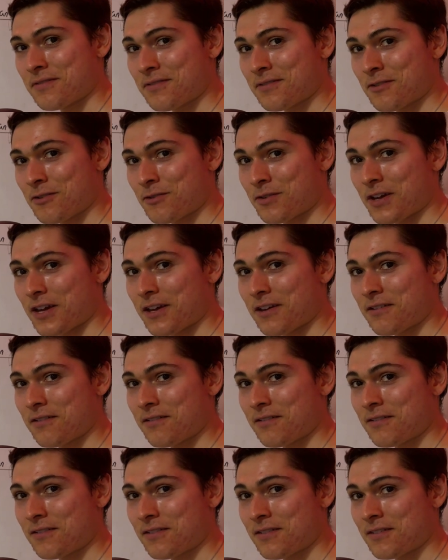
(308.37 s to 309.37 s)
Okay,
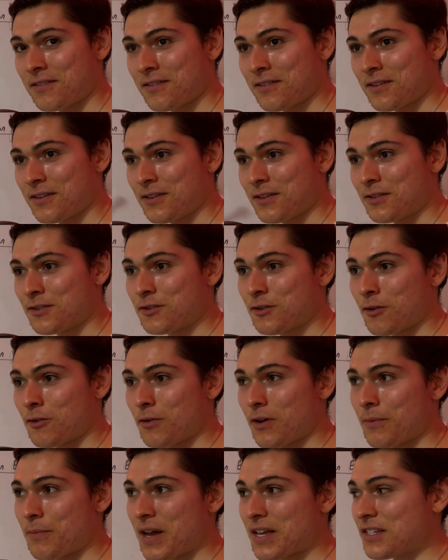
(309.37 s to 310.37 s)
so
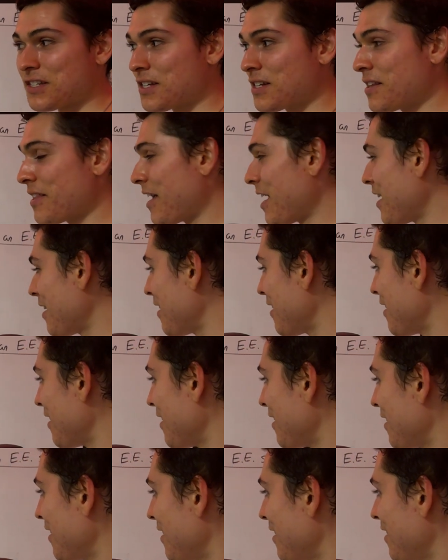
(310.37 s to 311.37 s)
imagine that
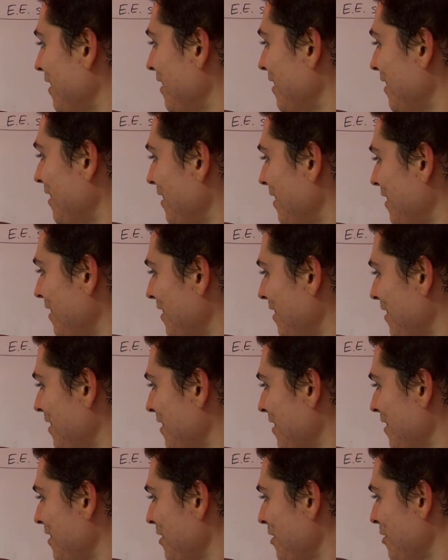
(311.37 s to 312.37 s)

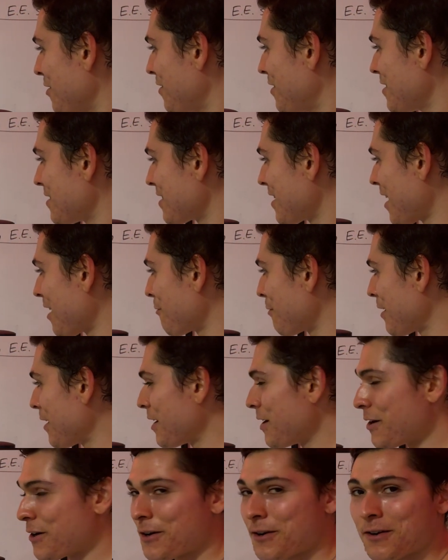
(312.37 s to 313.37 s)
you're this guy right
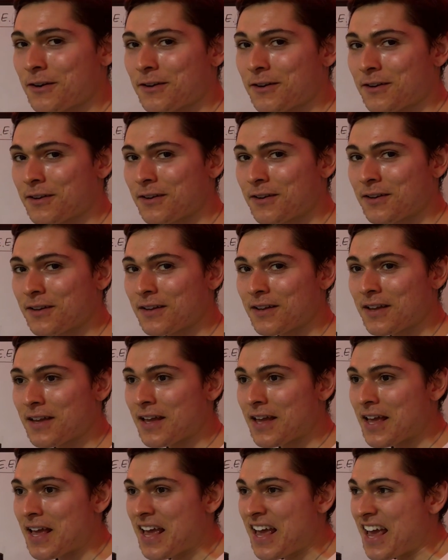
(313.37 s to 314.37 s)
here
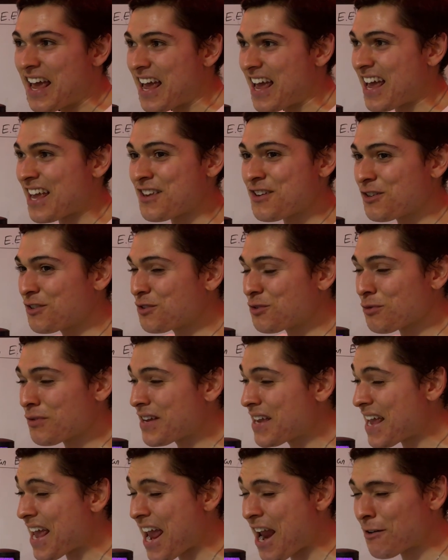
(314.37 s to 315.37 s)
and you're
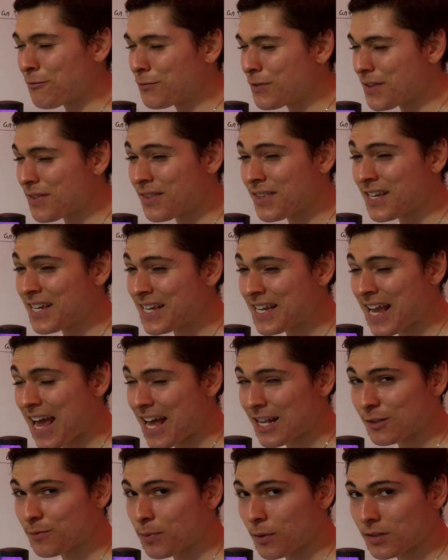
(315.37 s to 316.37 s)
doing everything
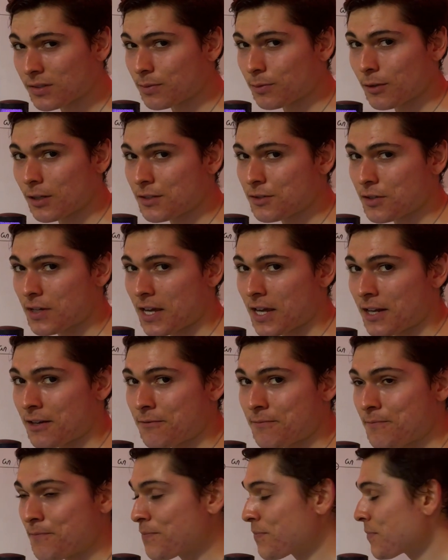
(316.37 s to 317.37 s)
as possible as you can,